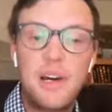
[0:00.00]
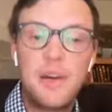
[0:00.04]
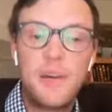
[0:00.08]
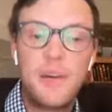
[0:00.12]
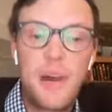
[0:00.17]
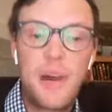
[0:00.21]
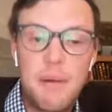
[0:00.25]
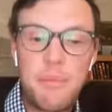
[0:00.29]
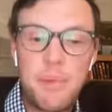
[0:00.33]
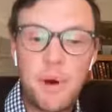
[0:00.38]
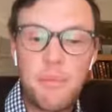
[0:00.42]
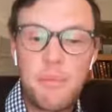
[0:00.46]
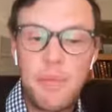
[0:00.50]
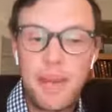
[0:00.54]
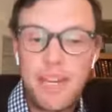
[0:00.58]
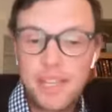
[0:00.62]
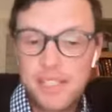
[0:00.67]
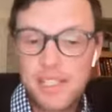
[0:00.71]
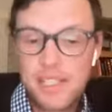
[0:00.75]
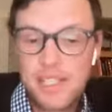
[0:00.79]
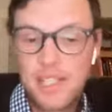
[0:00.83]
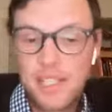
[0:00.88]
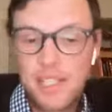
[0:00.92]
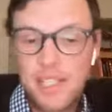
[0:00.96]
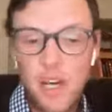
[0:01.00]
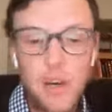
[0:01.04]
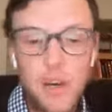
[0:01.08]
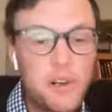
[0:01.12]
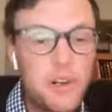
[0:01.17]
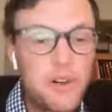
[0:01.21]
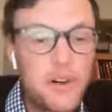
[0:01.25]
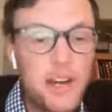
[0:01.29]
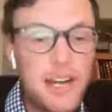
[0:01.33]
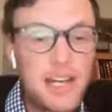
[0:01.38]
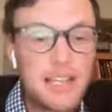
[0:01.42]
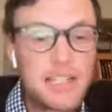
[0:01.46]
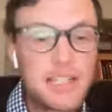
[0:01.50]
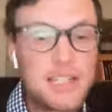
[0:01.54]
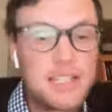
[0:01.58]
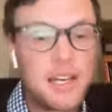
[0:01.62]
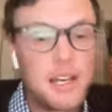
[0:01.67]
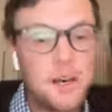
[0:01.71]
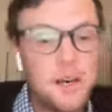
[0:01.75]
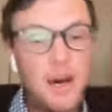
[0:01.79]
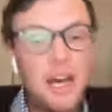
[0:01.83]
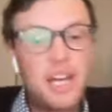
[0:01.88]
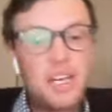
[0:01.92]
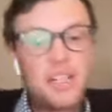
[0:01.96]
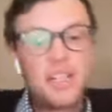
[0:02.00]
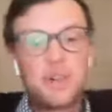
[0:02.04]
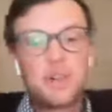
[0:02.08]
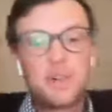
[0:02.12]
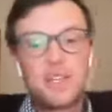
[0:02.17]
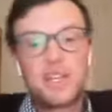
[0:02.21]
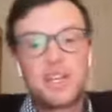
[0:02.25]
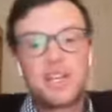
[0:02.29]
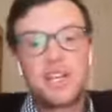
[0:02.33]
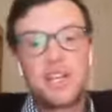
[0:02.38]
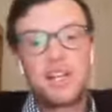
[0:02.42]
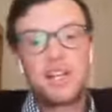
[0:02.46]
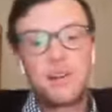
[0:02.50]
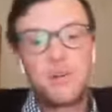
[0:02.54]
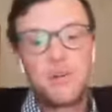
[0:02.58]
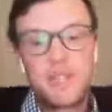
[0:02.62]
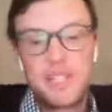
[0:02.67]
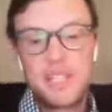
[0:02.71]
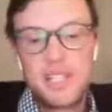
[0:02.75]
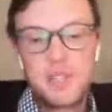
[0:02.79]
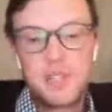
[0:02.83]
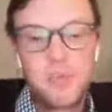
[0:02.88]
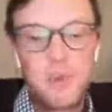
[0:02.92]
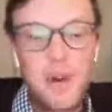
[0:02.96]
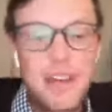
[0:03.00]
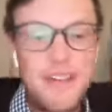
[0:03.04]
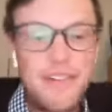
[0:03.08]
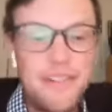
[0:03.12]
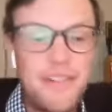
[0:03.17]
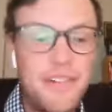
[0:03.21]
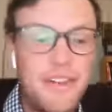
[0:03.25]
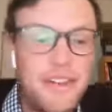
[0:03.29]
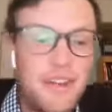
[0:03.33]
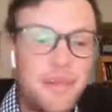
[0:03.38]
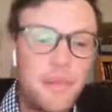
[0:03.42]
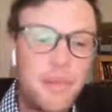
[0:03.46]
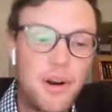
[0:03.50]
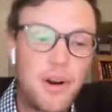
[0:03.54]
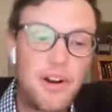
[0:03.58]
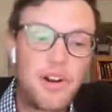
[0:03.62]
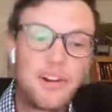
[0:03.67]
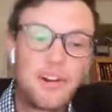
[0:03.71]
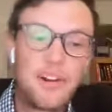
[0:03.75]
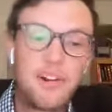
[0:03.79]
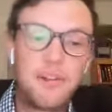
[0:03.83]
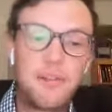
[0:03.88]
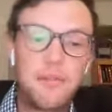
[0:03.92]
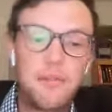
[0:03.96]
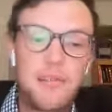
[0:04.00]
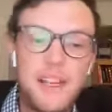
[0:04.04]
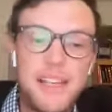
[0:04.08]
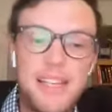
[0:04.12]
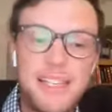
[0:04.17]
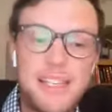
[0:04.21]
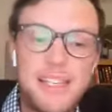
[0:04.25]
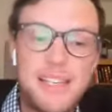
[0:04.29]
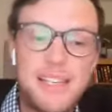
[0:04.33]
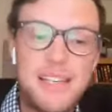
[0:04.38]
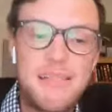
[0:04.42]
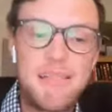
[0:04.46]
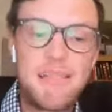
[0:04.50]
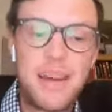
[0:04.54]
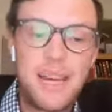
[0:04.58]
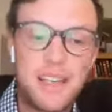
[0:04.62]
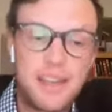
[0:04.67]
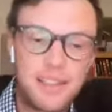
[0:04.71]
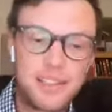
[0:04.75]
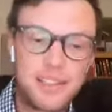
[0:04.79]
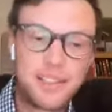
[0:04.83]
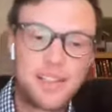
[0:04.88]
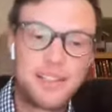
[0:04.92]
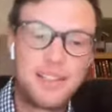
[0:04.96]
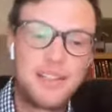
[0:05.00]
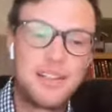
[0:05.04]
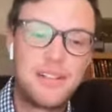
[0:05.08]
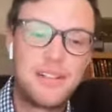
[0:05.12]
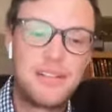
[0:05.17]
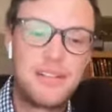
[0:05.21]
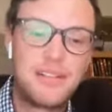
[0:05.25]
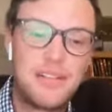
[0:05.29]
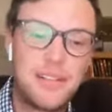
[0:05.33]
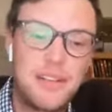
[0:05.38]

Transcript: Rabbi Mendelsohn co-directs the Chabad Jewish Center with his wife and partner, Razi Mendelsohn.